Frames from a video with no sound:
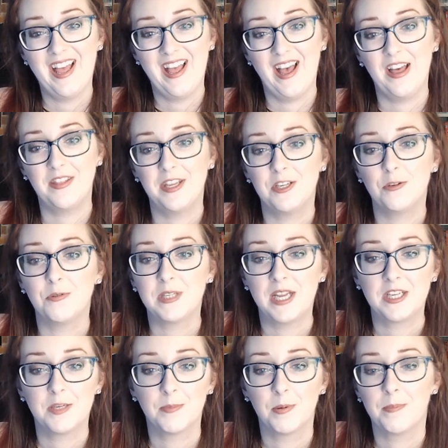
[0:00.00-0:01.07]
They do
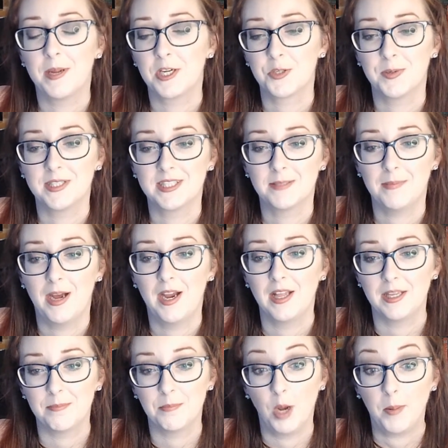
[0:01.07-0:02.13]
tend to perpetuate some
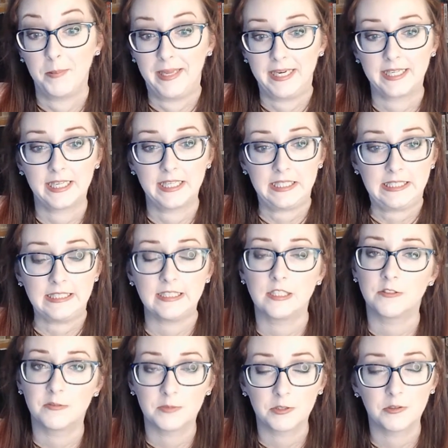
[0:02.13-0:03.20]
highly problematic
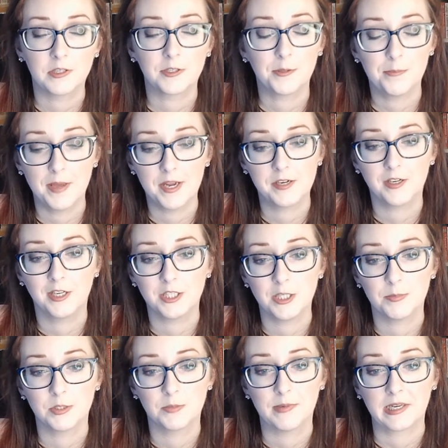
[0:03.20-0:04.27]
ideas from a critical pedagogy
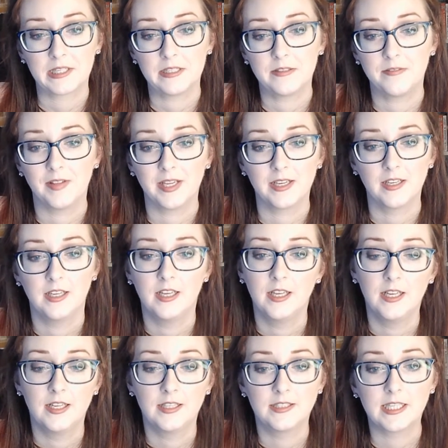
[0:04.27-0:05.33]
perspective, like
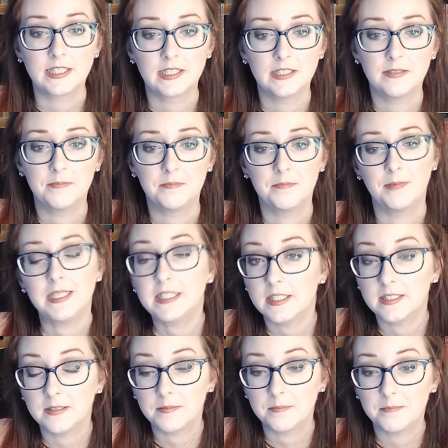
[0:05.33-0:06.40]
sexism,
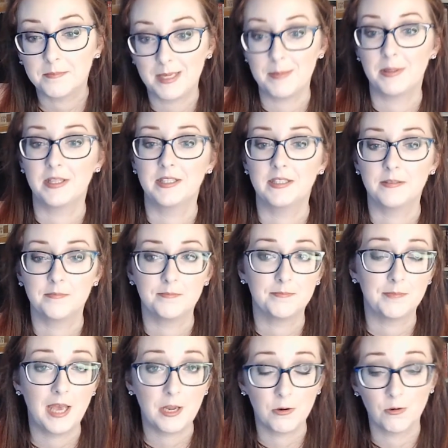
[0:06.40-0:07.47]
racism,
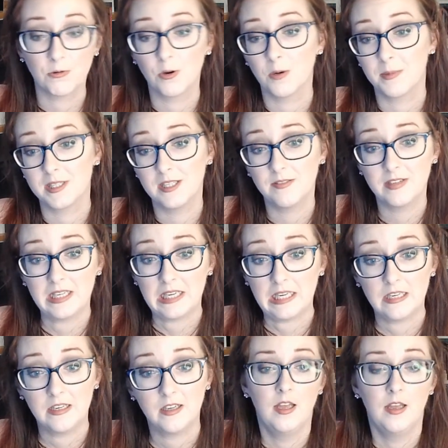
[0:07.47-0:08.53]
ableism,
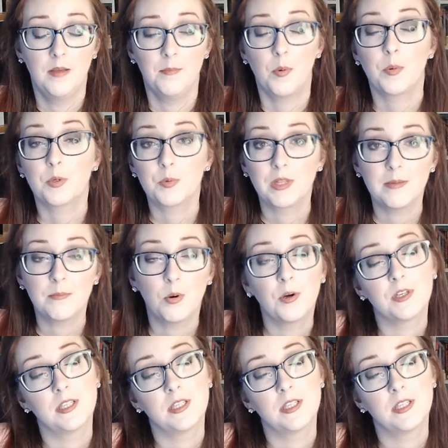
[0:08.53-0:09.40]
heteronormativity. But what's really important